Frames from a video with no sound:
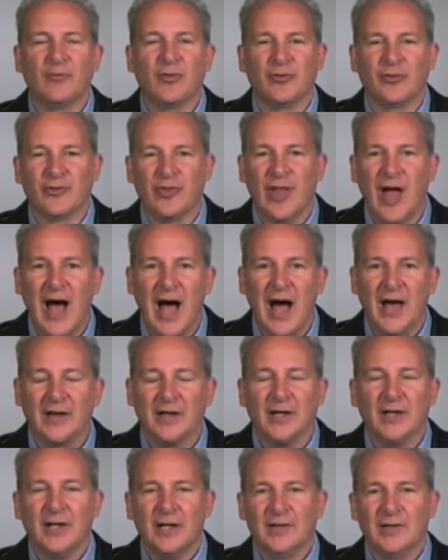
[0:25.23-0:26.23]
It's not.
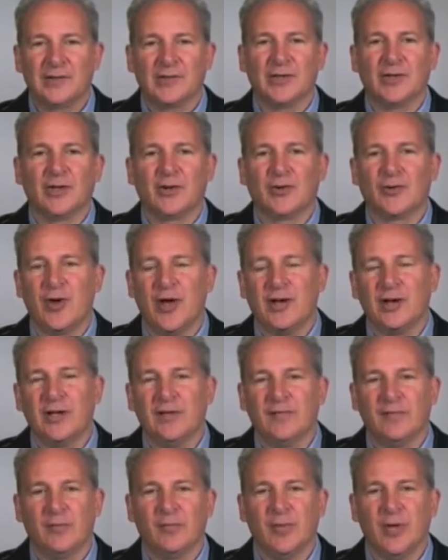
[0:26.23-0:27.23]
It's going to create an
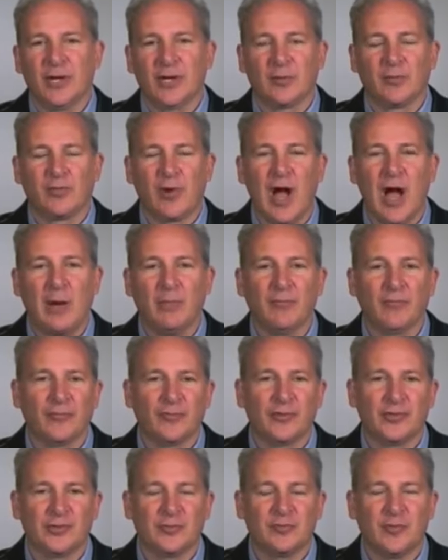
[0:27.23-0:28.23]
even bigger problem for
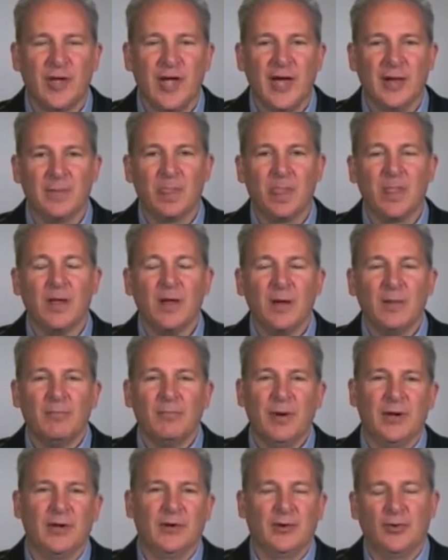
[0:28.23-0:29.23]
Japan.
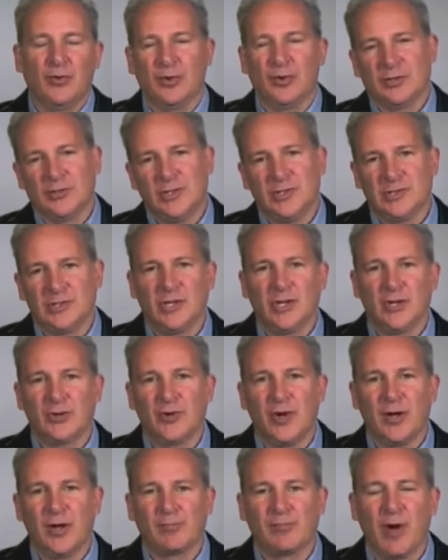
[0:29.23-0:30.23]
But, of course, it's going to
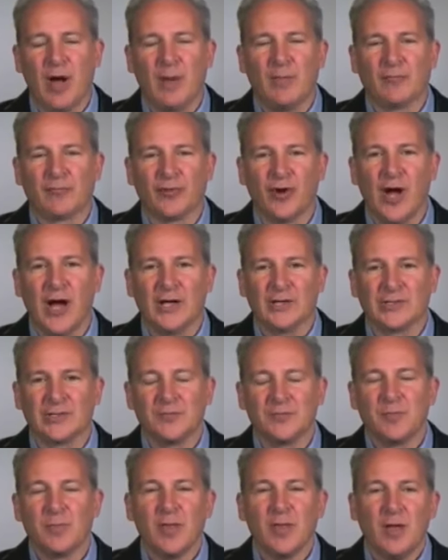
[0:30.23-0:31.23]
create a problem for us.
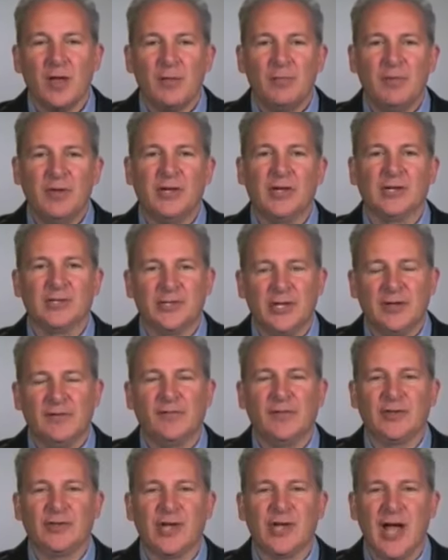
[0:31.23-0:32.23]
Because if
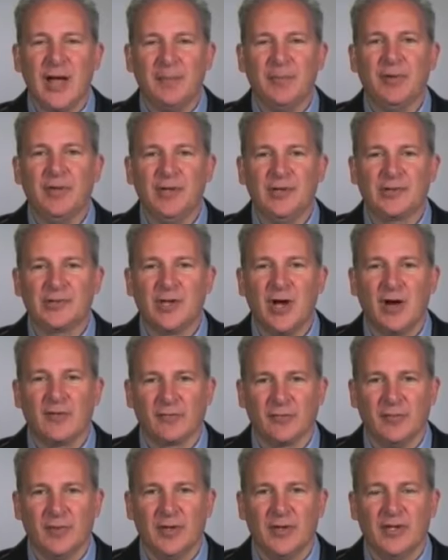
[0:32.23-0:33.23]
the Japanese
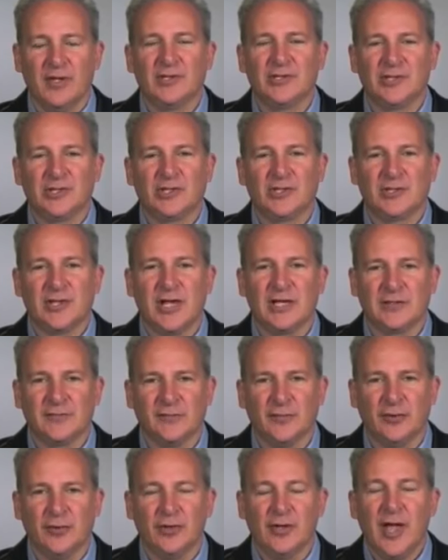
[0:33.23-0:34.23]
government is
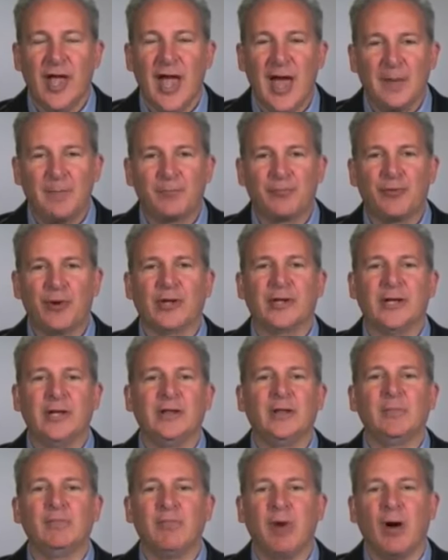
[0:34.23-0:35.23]
successful at pricking
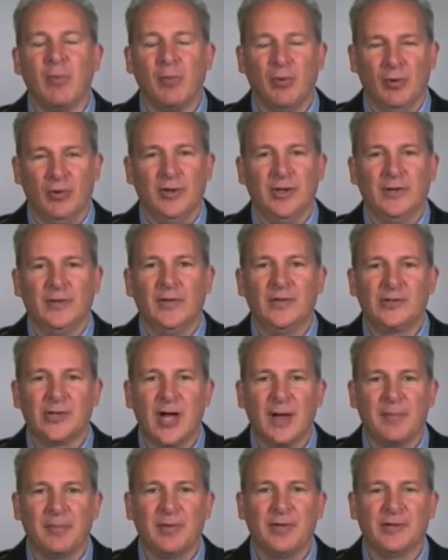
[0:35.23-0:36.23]
the bubble in the
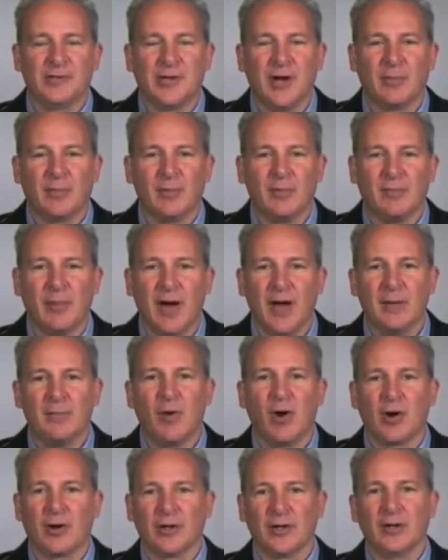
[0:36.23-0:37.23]
Japanese government bond
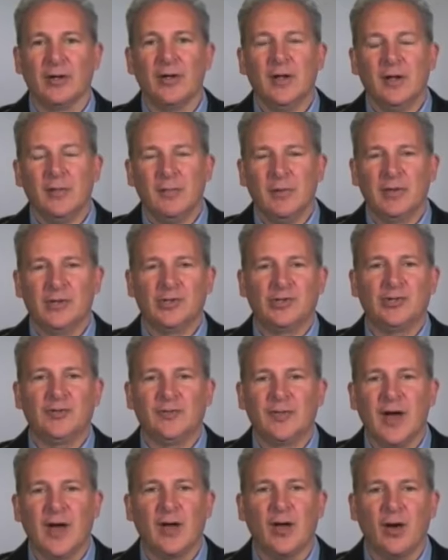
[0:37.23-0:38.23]
market, because
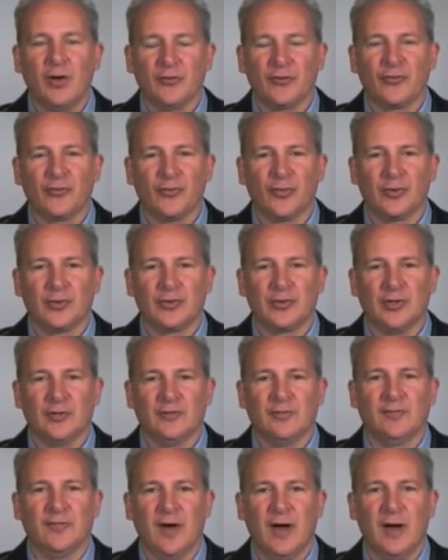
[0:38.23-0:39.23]
you've got all sorts
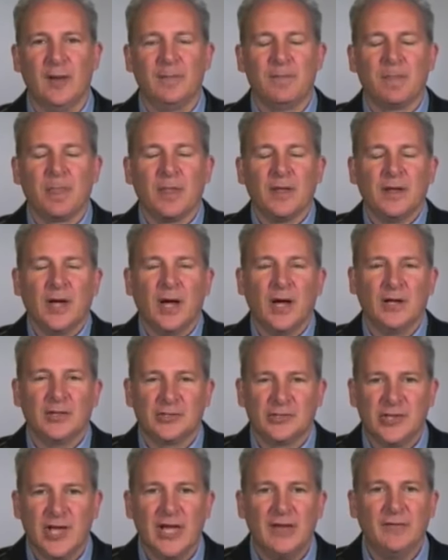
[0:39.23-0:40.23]
of
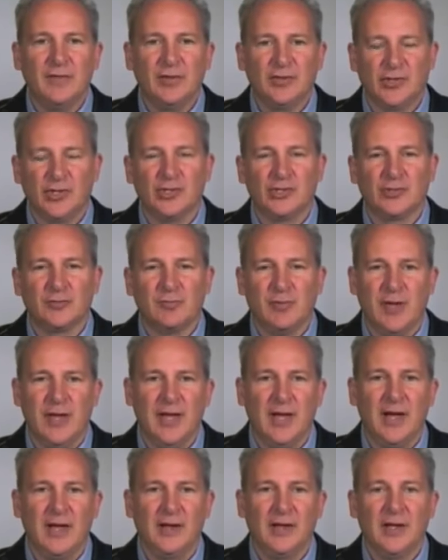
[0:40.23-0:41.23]
savings in
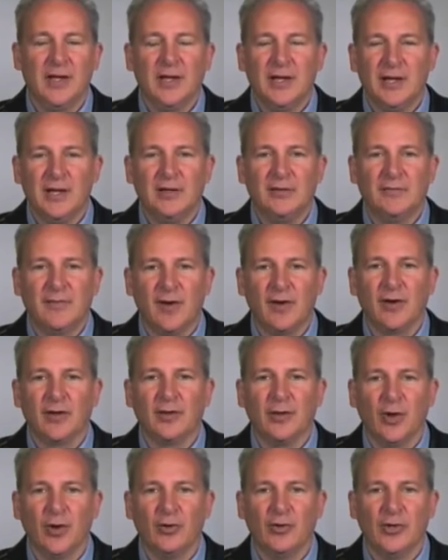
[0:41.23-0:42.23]
Japan in very
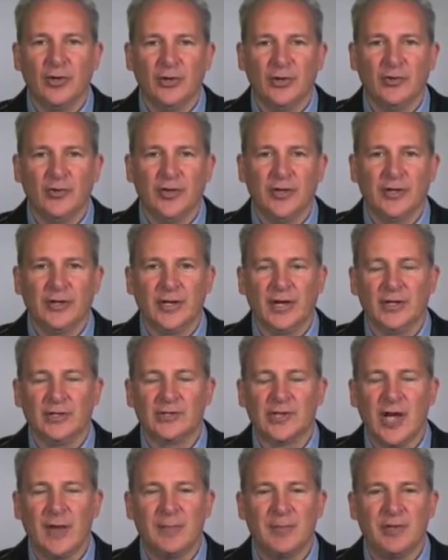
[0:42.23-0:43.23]
low-yielding
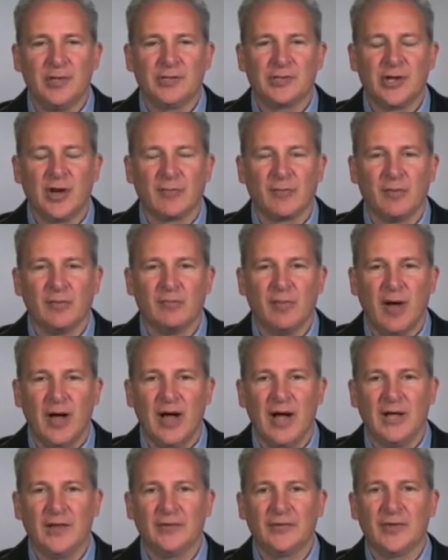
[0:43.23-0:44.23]
Japanese government
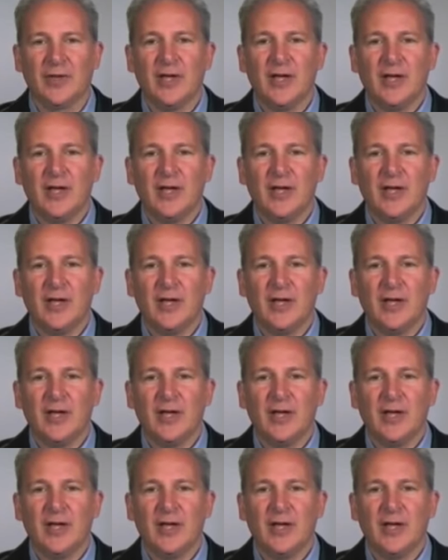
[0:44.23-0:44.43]
bonds.